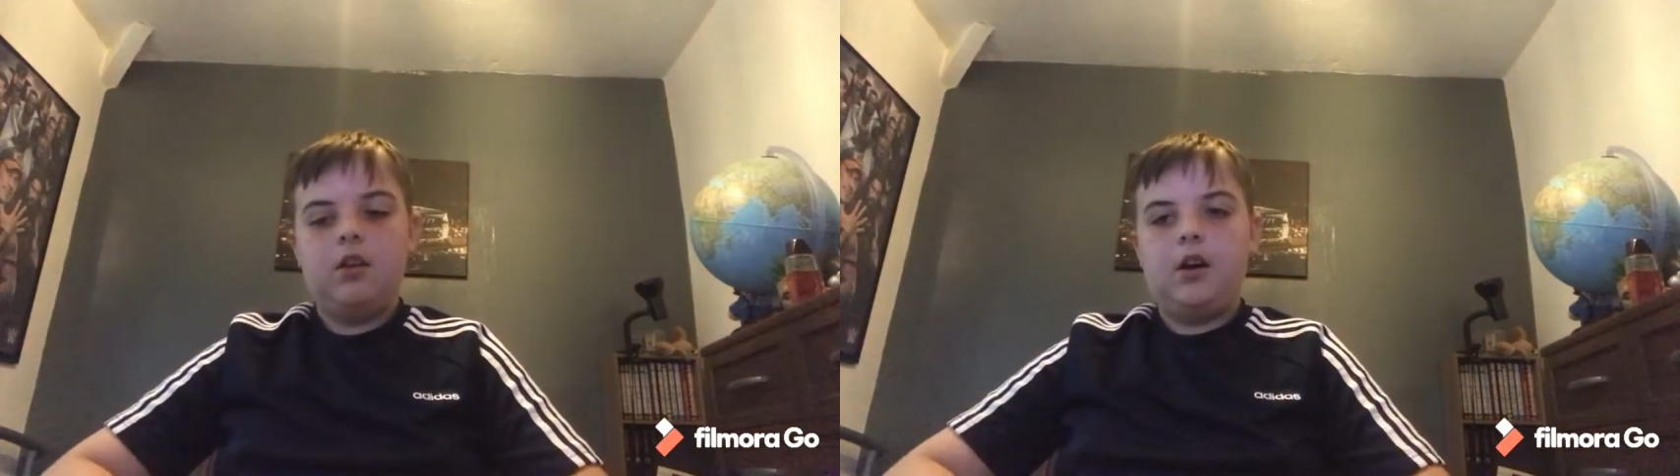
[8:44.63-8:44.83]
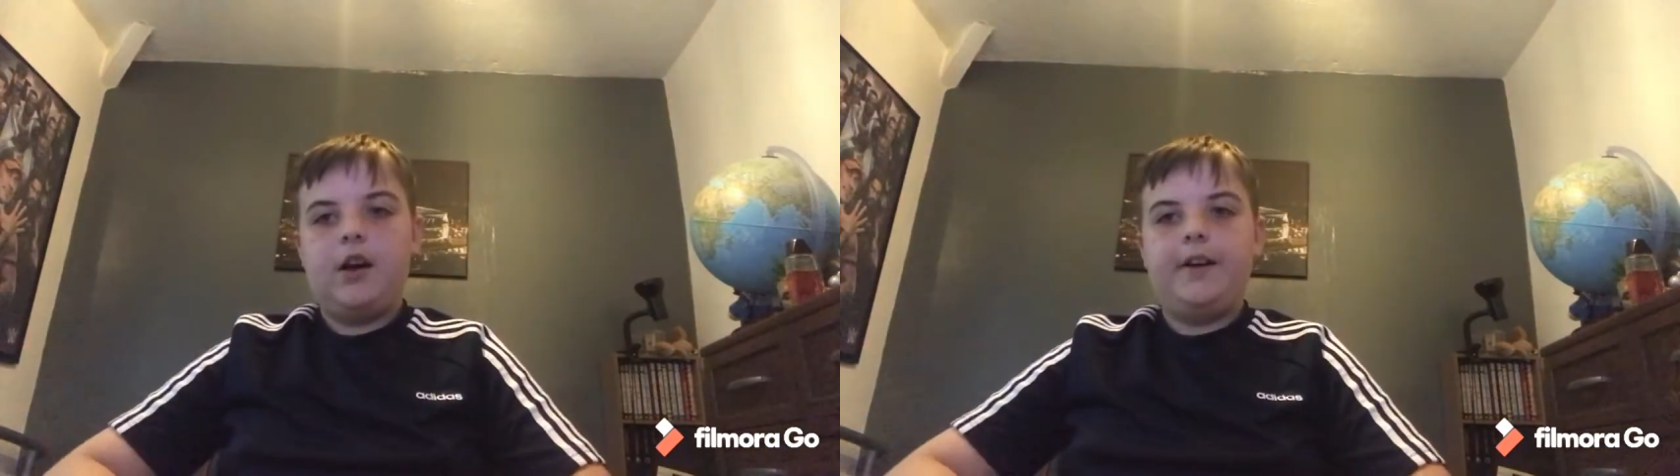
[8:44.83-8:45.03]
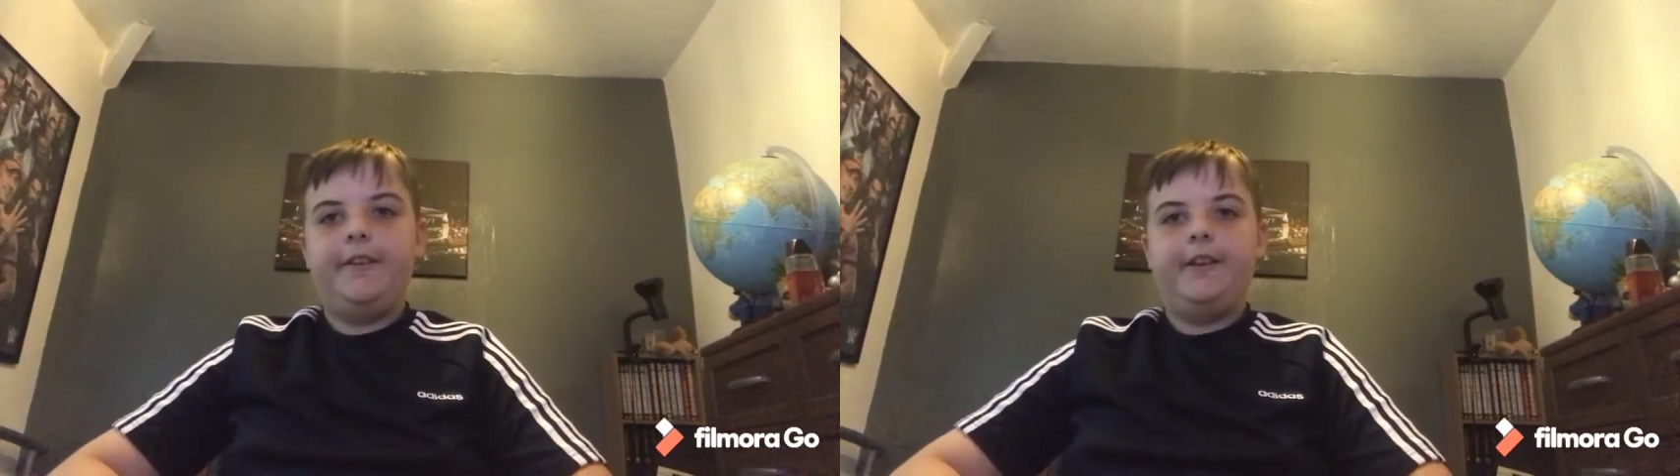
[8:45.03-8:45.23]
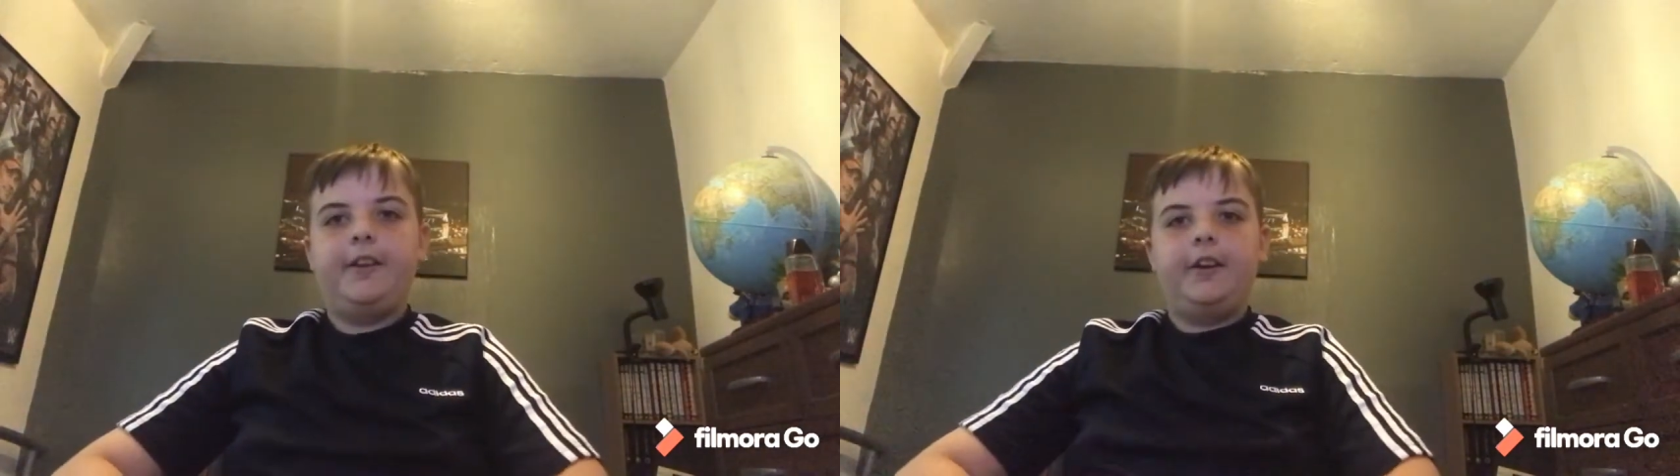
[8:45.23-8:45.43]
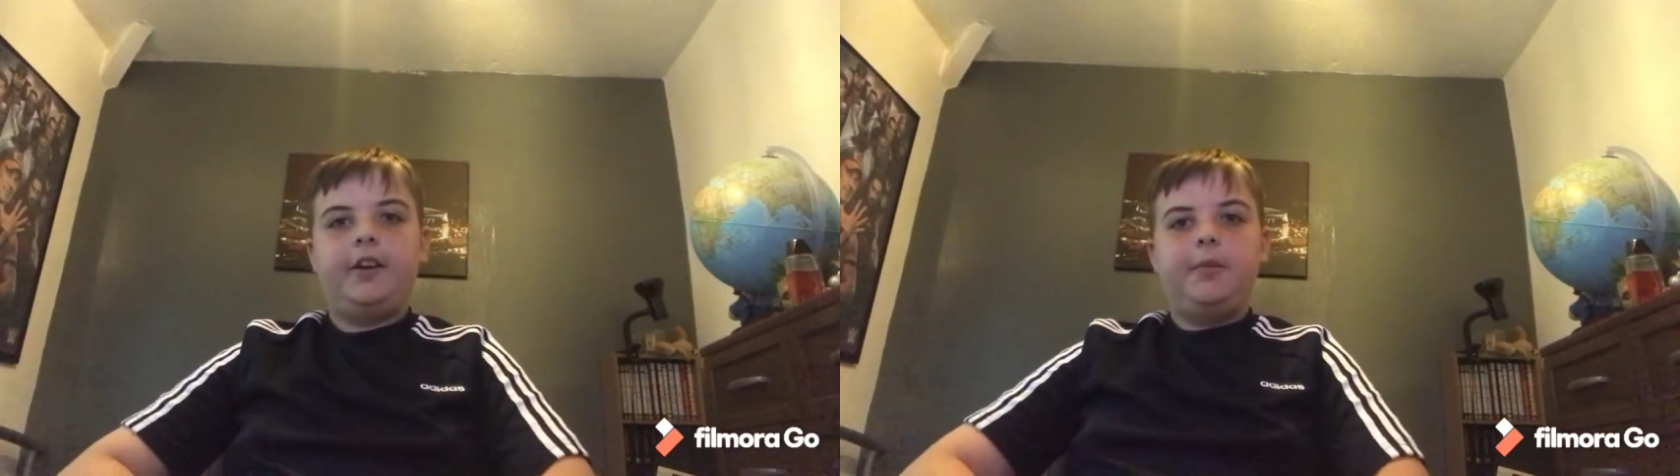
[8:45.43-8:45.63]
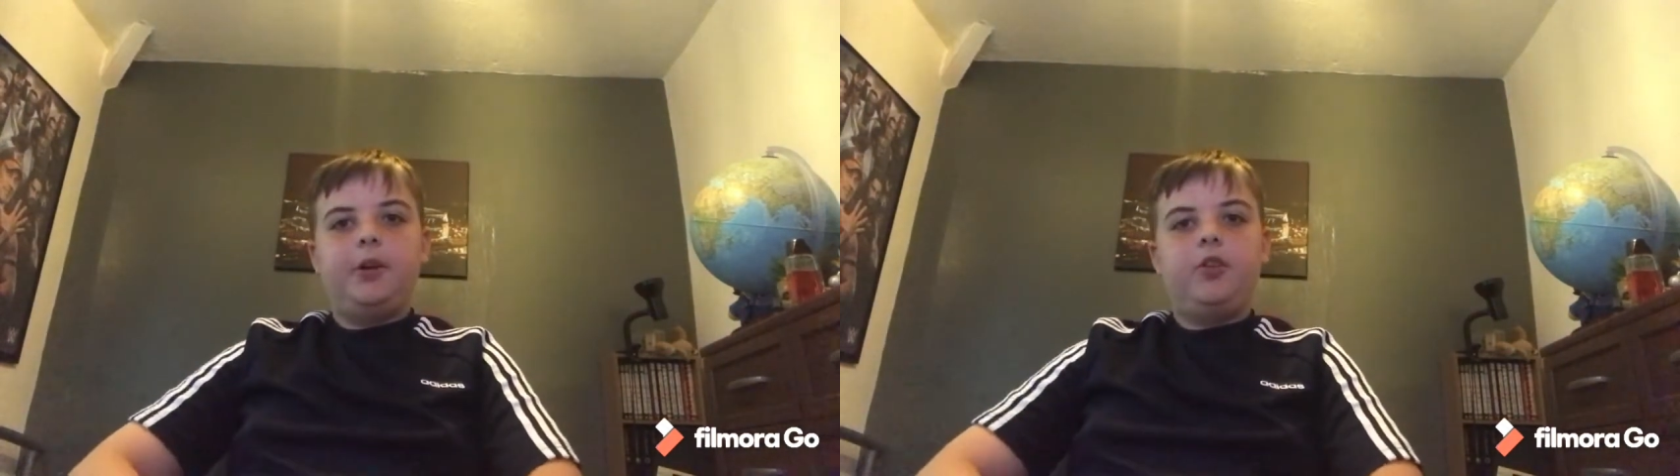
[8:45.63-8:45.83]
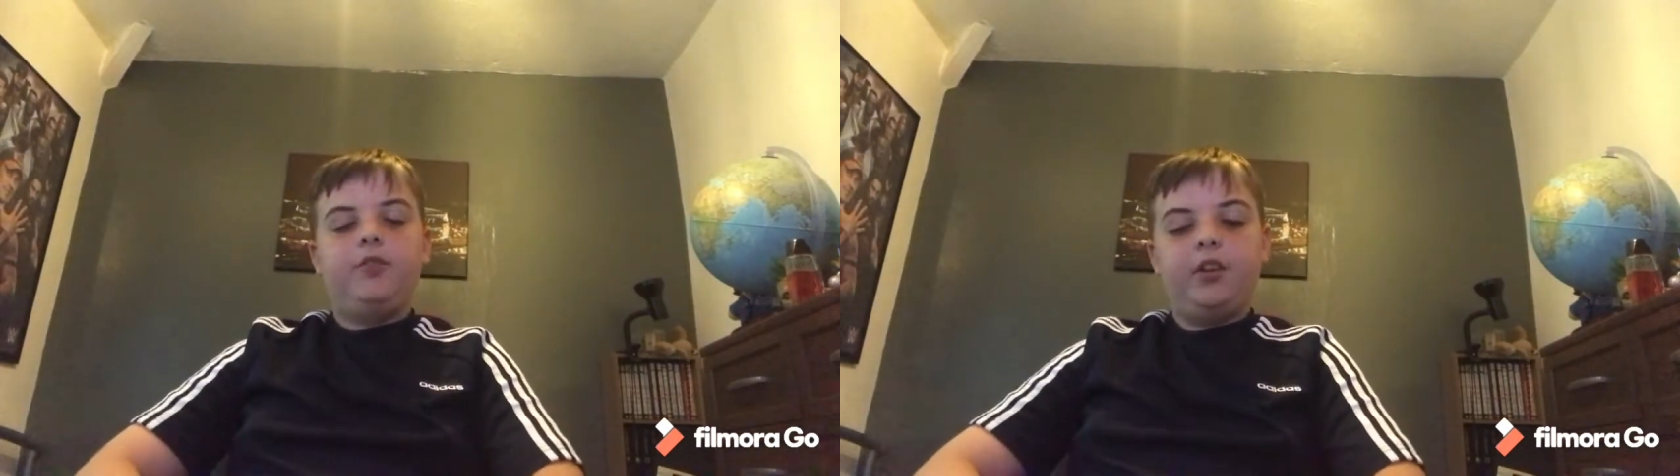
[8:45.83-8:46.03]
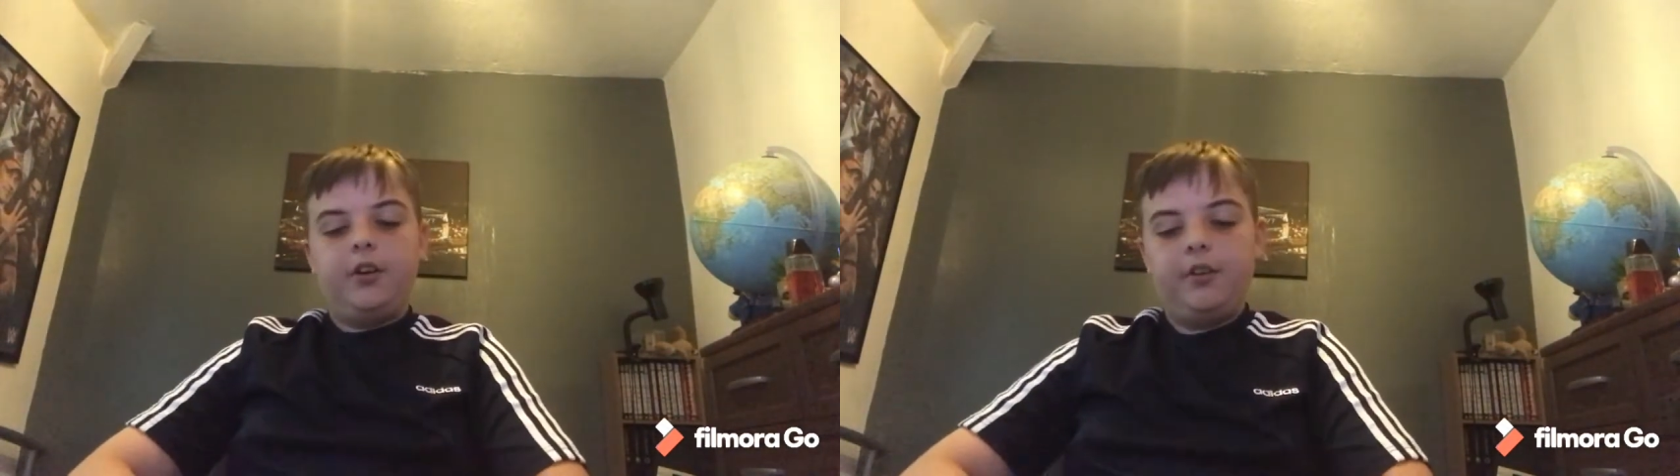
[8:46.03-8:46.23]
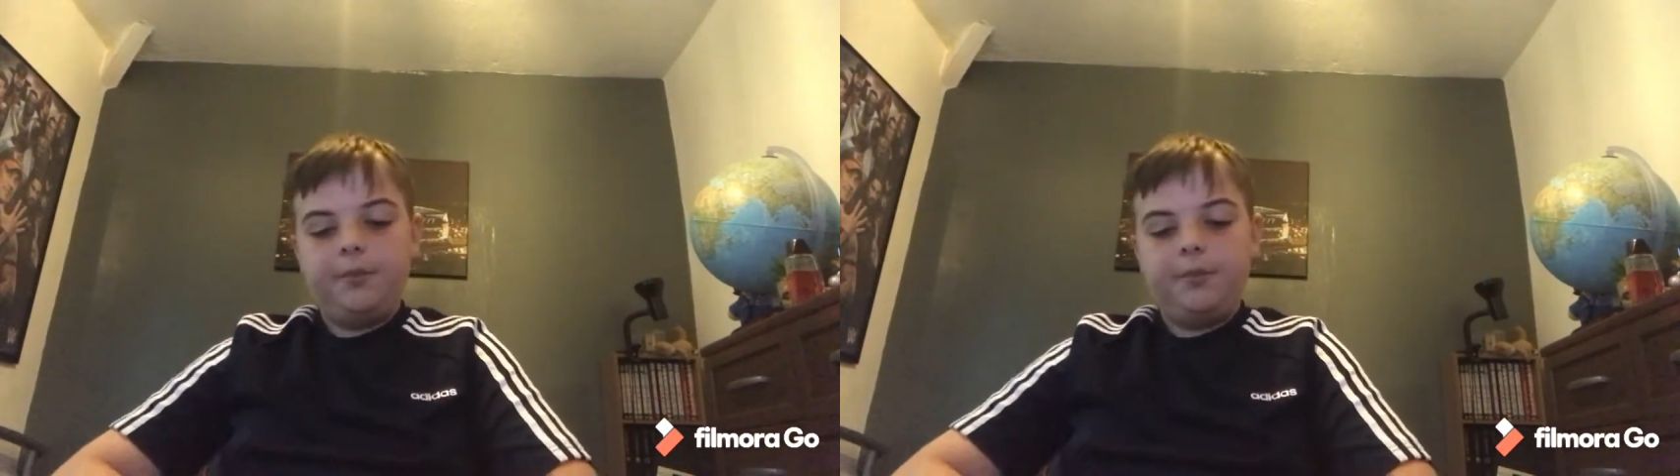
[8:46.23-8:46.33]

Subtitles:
and I think he'd be good for that.